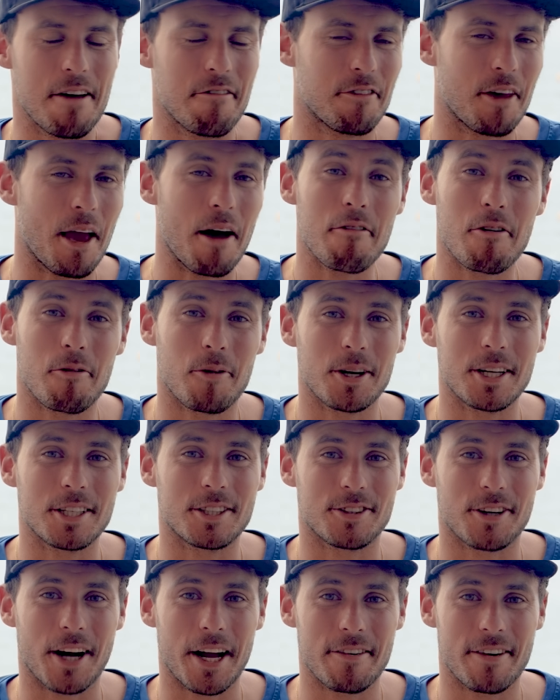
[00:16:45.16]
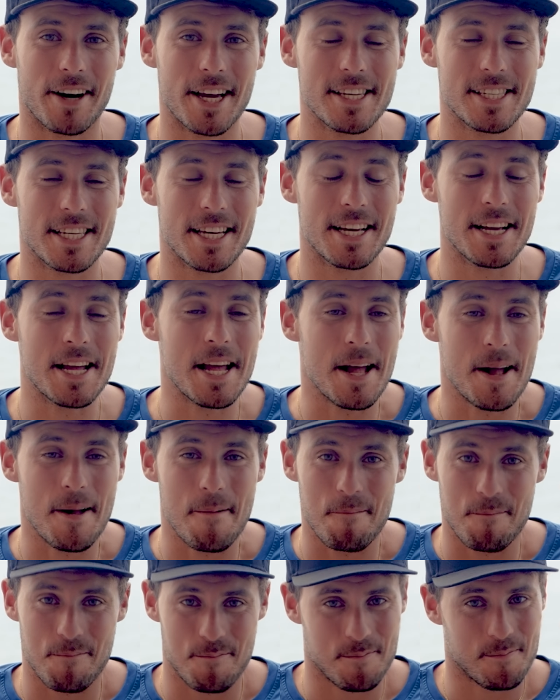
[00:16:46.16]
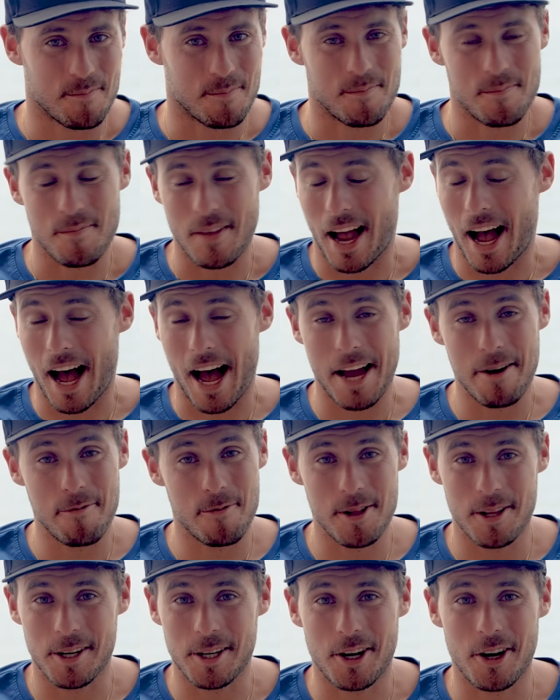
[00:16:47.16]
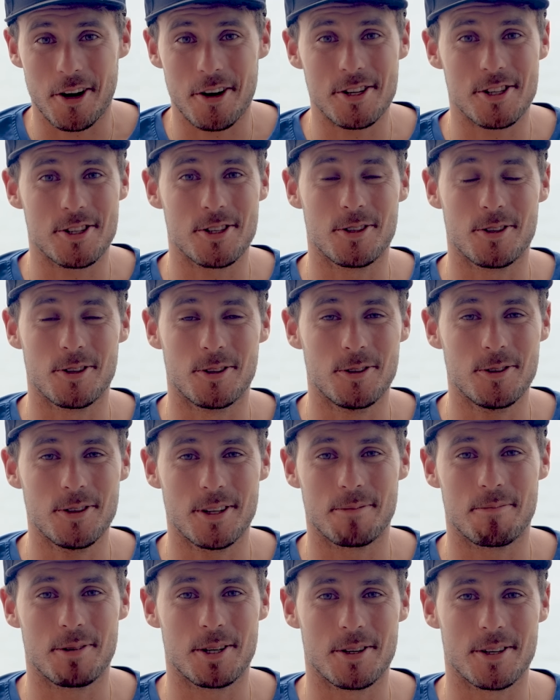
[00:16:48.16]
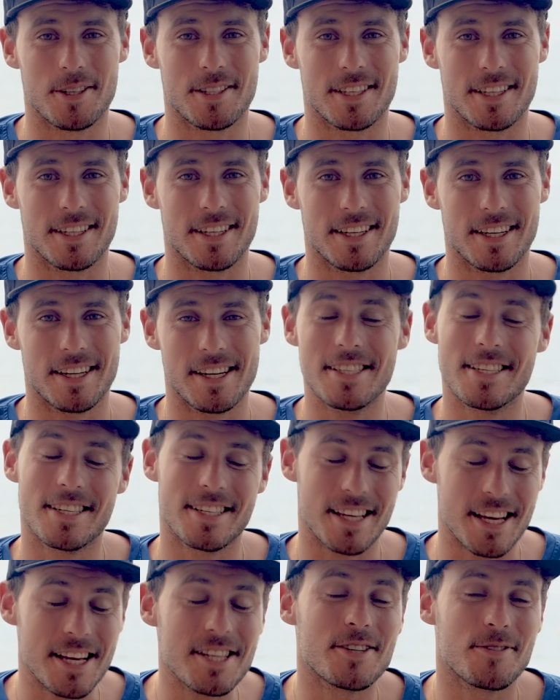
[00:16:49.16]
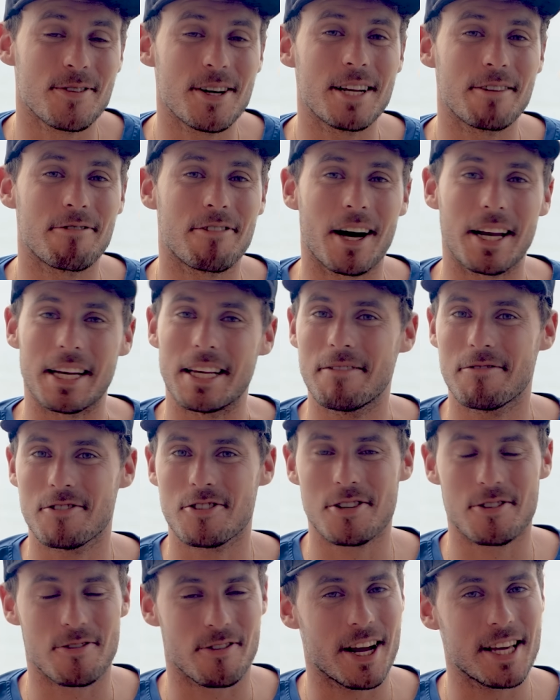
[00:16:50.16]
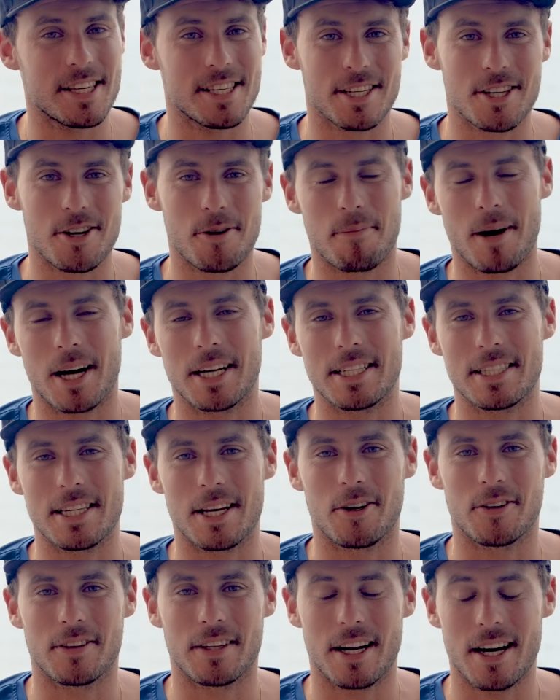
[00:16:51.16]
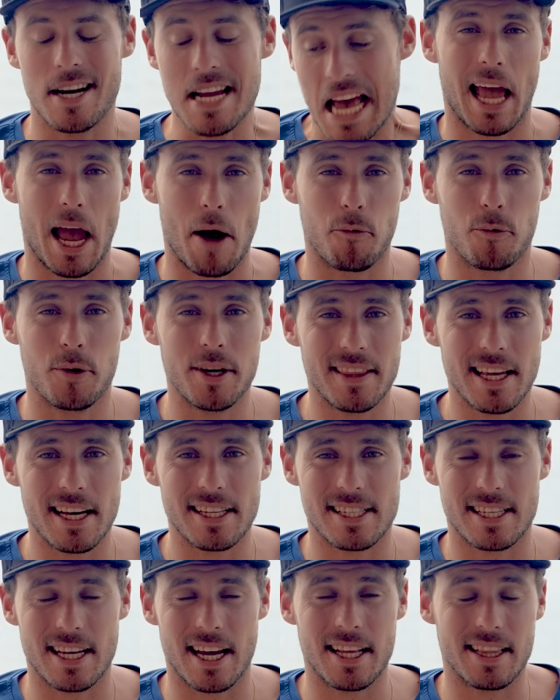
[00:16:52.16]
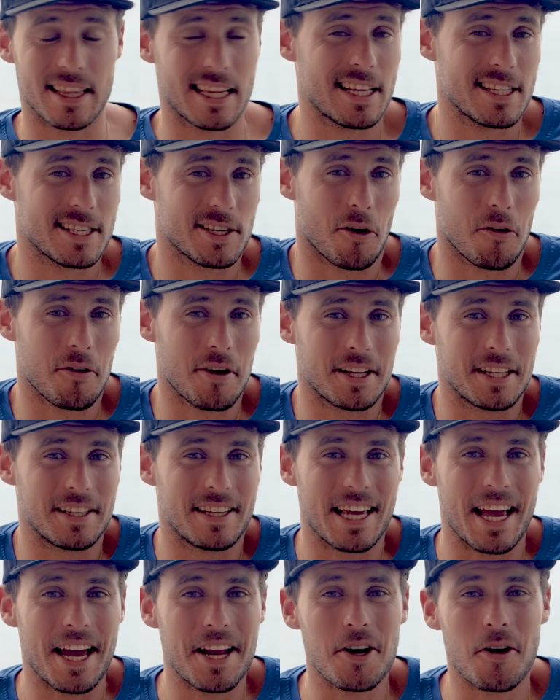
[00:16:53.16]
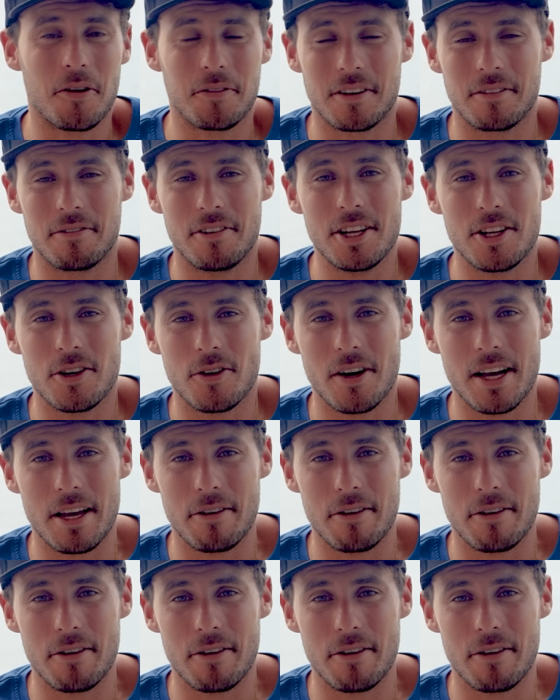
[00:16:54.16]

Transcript: If you ever want to try racing, I will encourage you to do it, because it's really fun, even just racing your buddies out there. And with that said, that's already the end of the video.